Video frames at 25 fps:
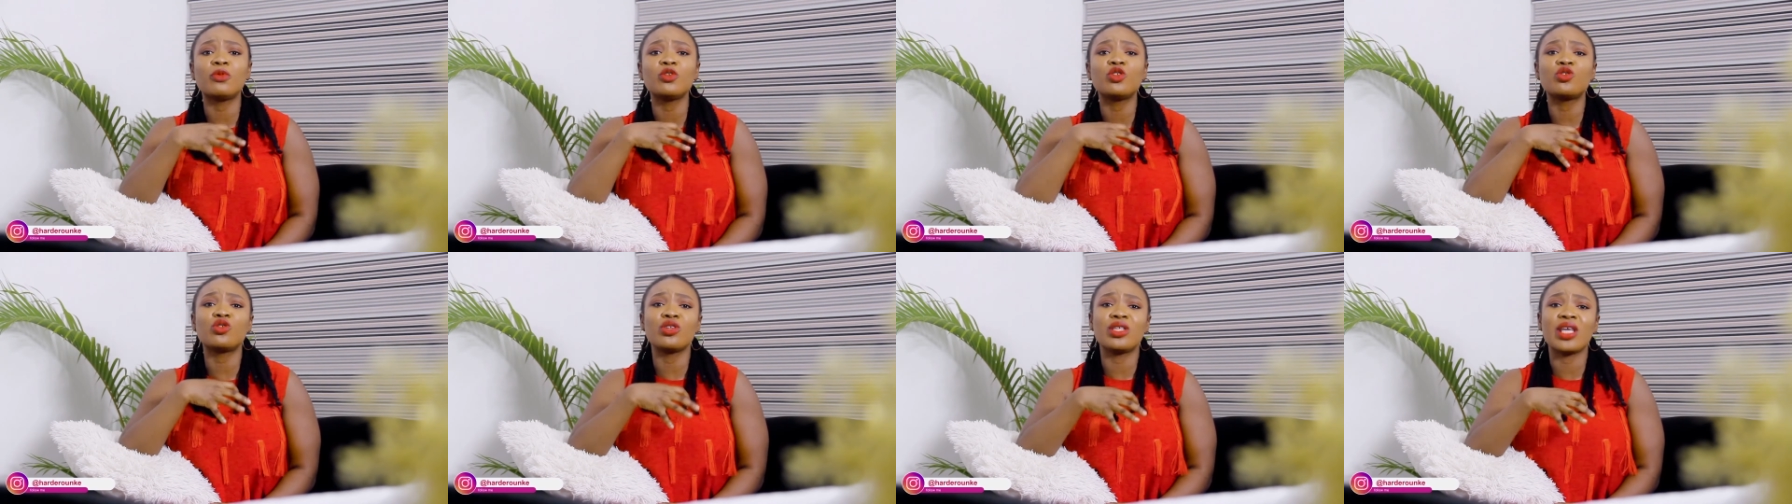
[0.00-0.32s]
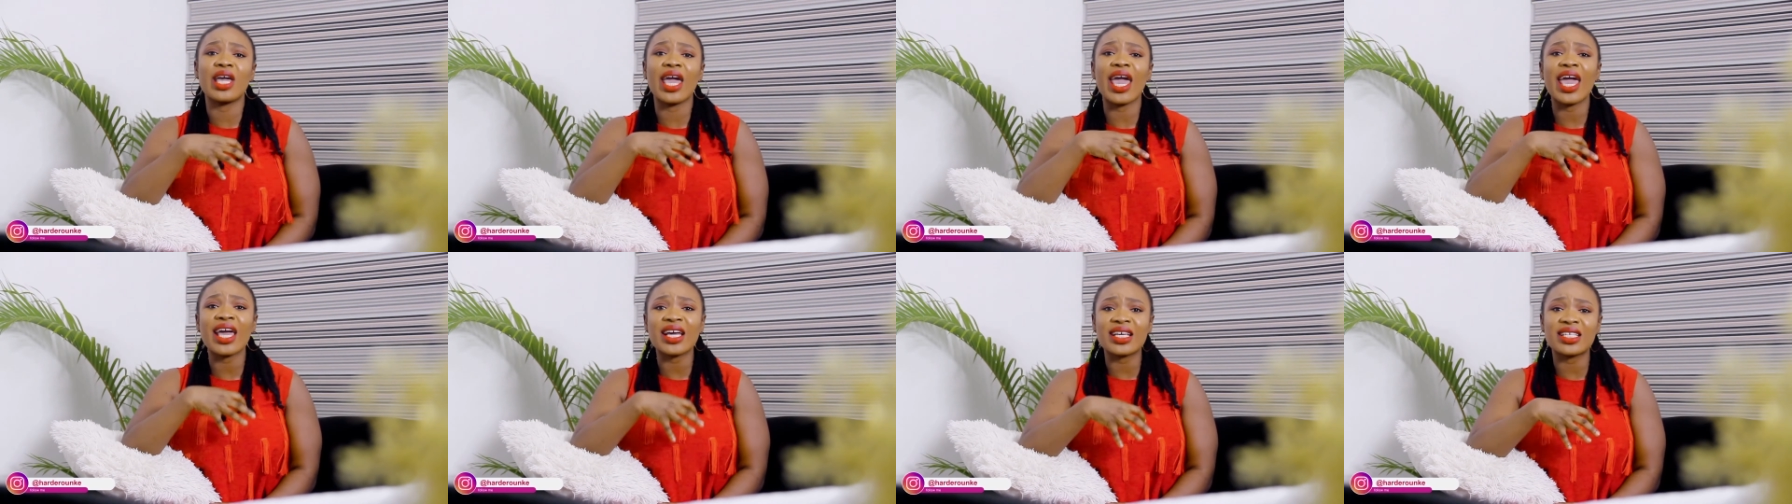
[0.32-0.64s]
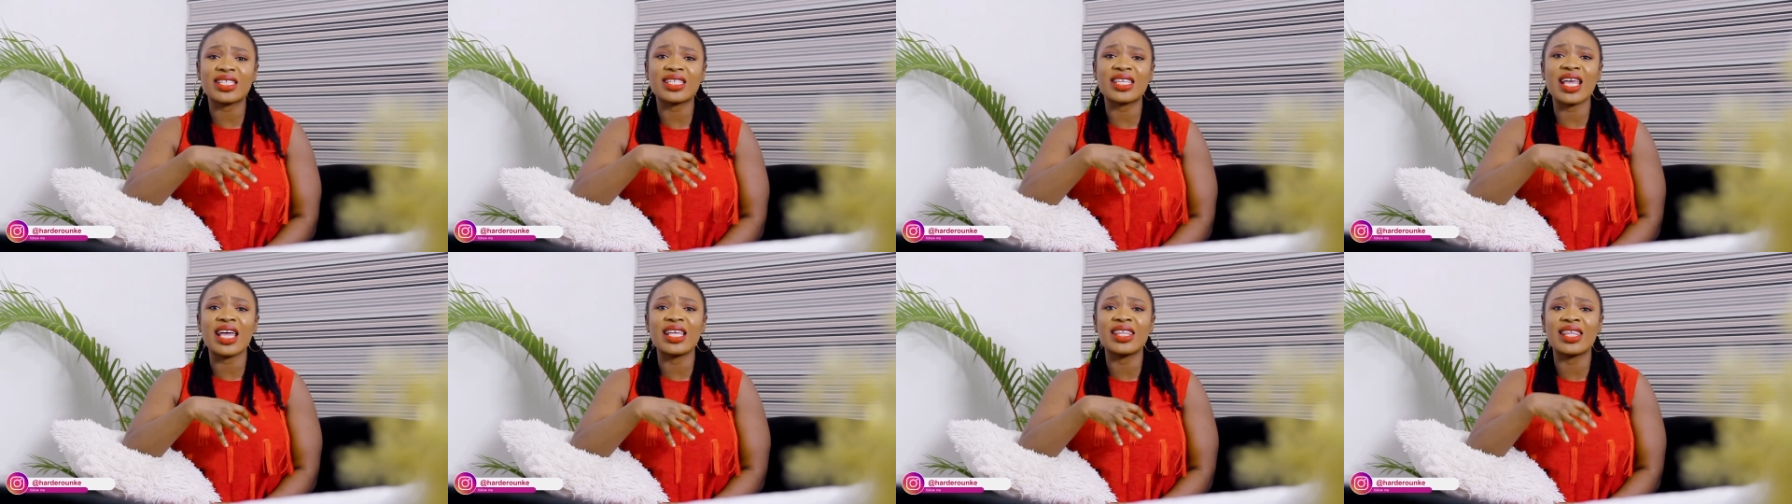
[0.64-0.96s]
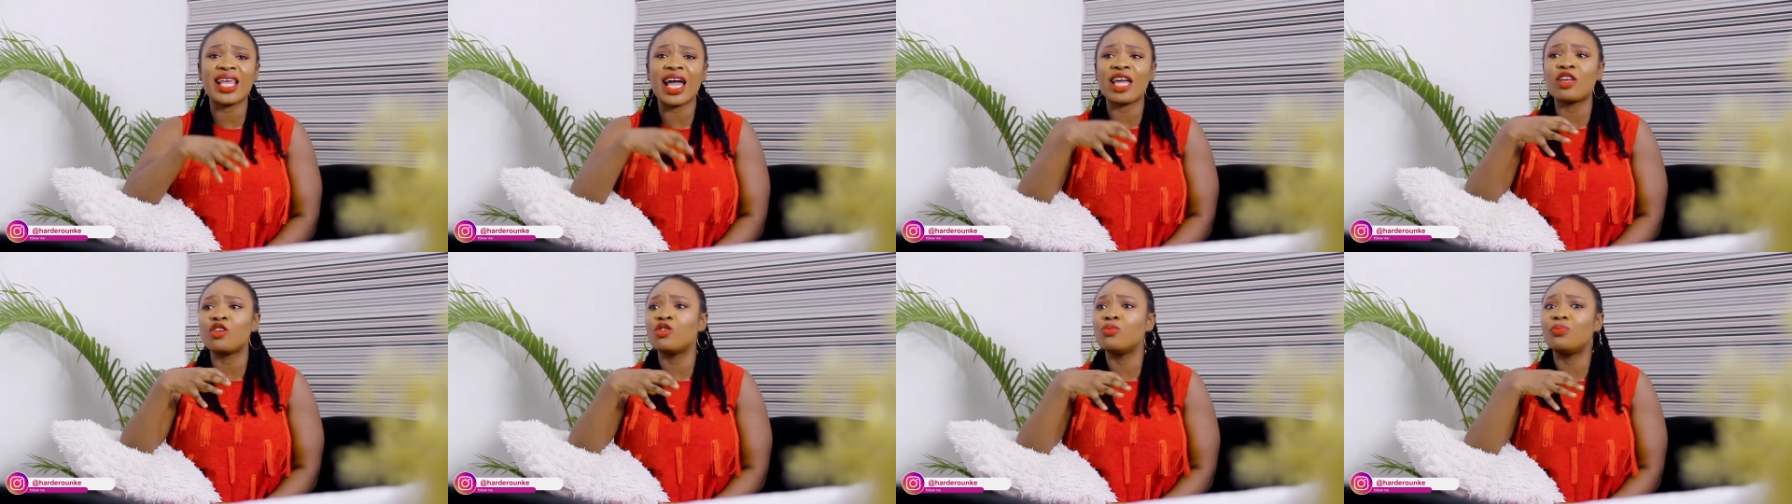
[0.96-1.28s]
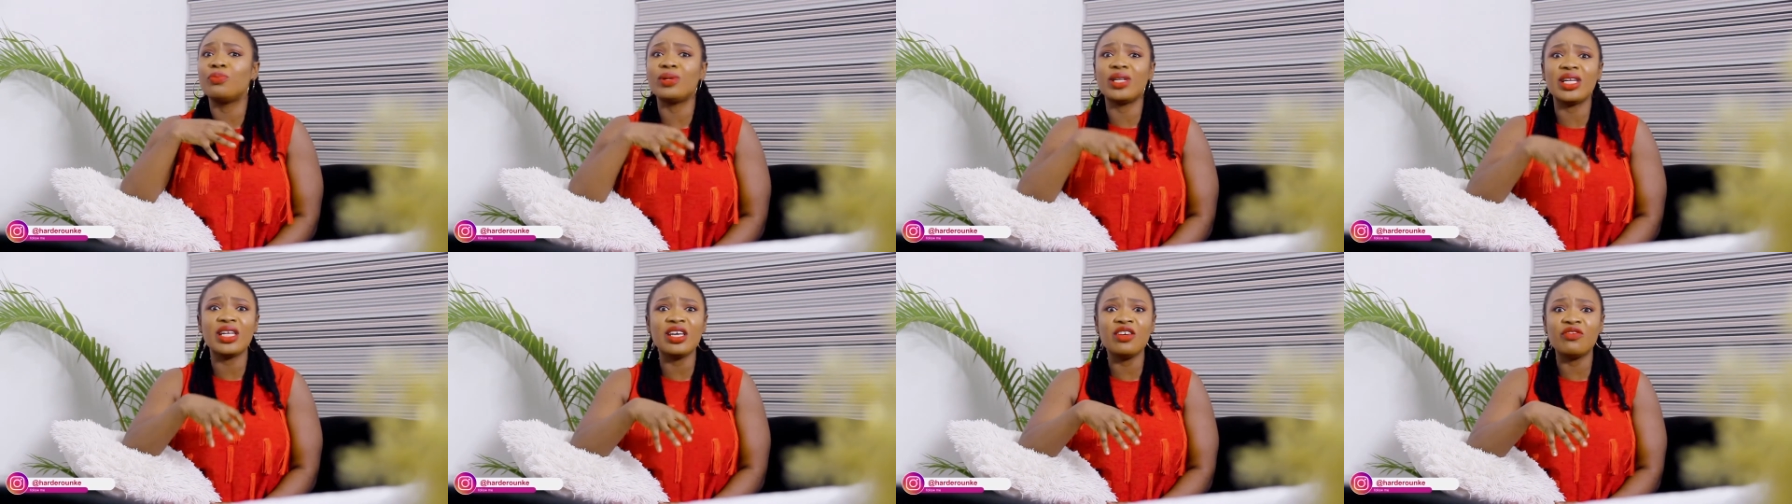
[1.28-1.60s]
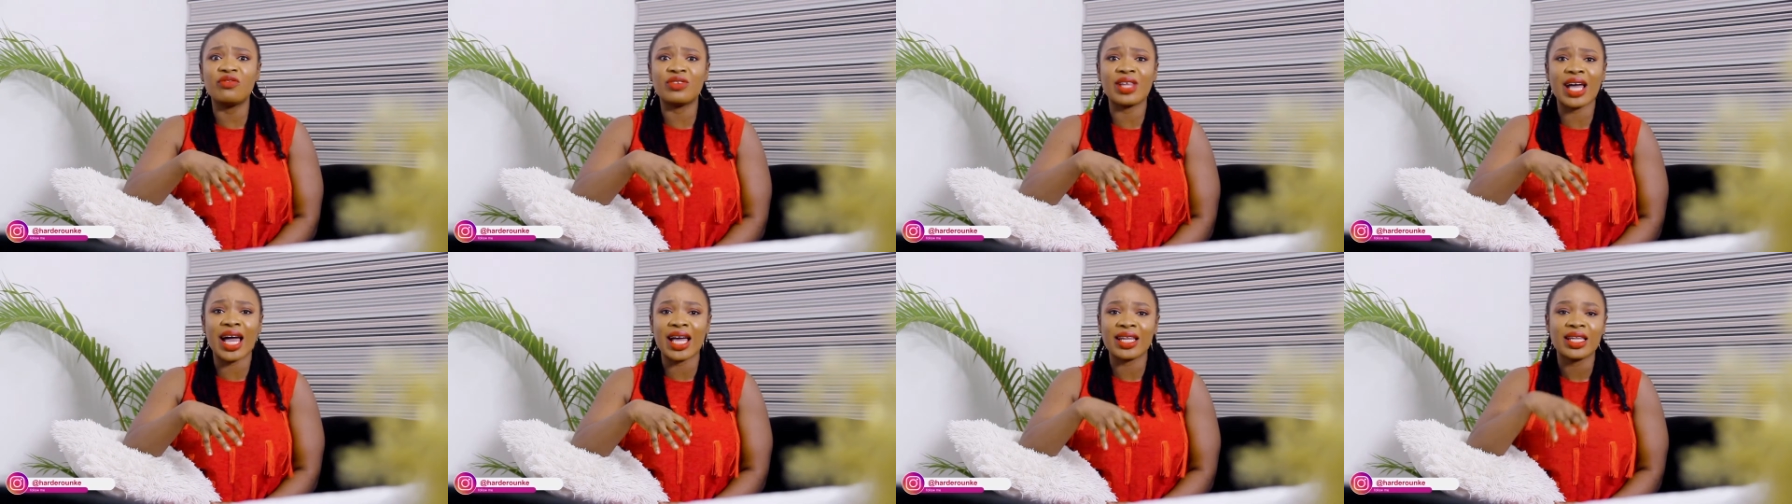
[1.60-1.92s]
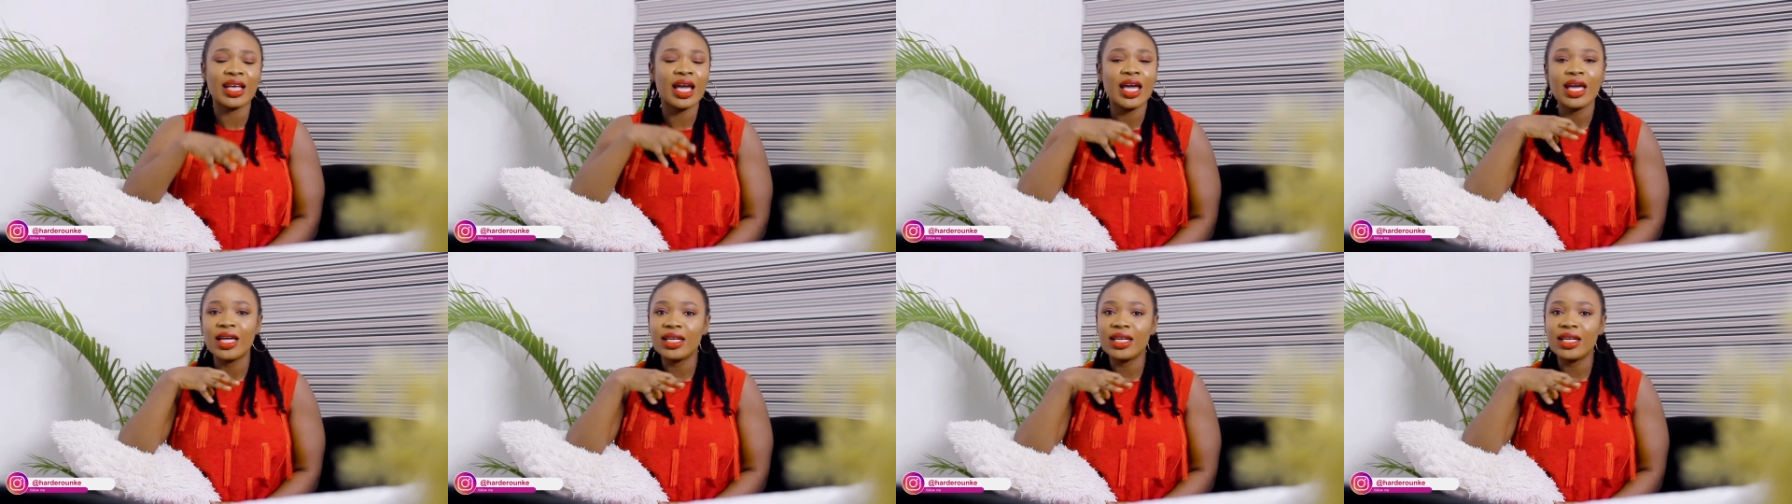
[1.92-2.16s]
to the extent that you believe that